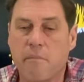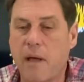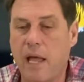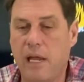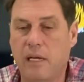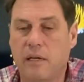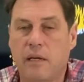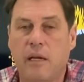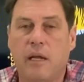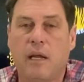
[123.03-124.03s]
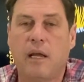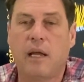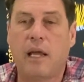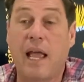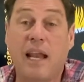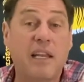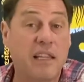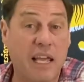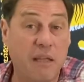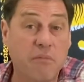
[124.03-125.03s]
made and that
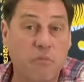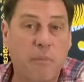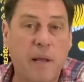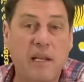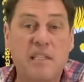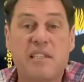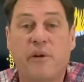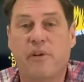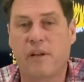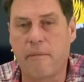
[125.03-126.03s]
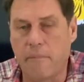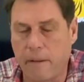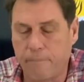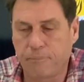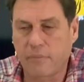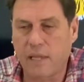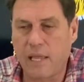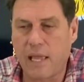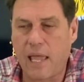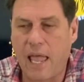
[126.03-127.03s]
they repeat the serial number.
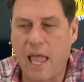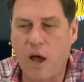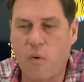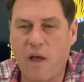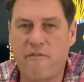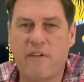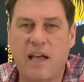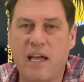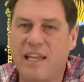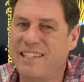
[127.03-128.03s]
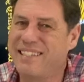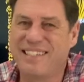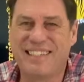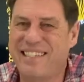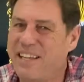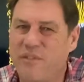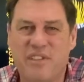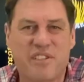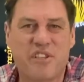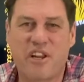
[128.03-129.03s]
However, there
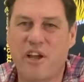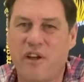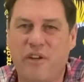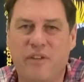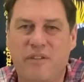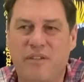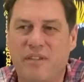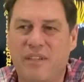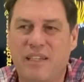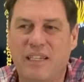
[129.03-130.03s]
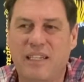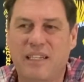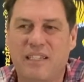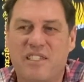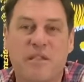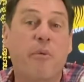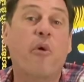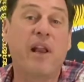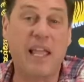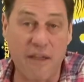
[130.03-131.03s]
is no
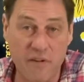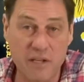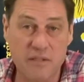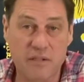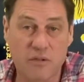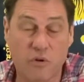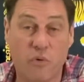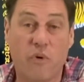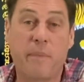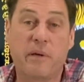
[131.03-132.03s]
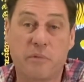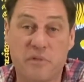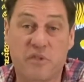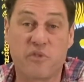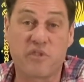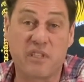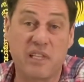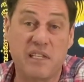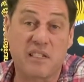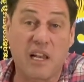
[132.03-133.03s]
supporting evidence or reputable source of
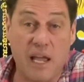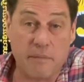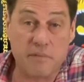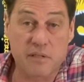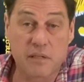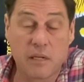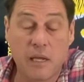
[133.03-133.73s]
these claims.